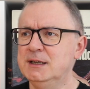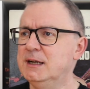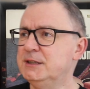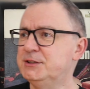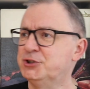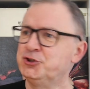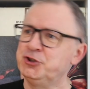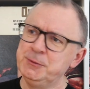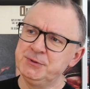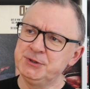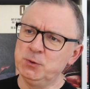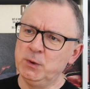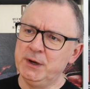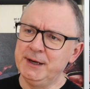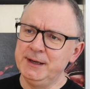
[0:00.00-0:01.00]
it strips
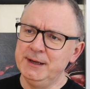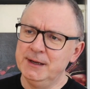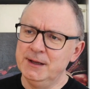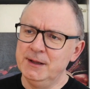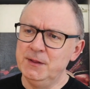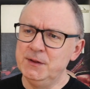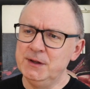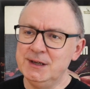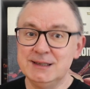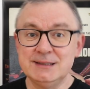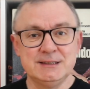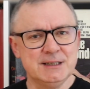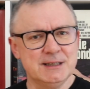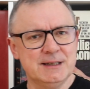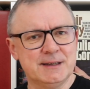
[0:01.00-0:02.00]
away the
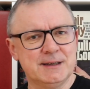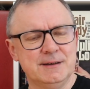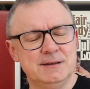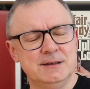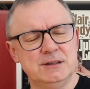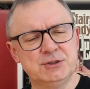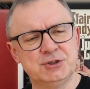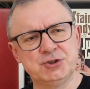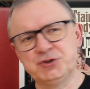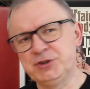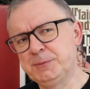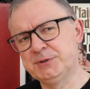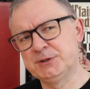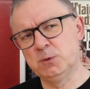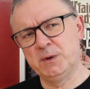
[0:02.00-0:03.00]
idyllic, it
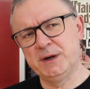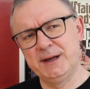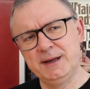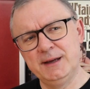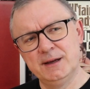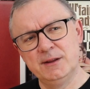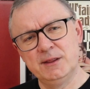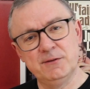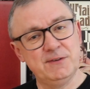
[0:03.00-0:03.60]
strips away the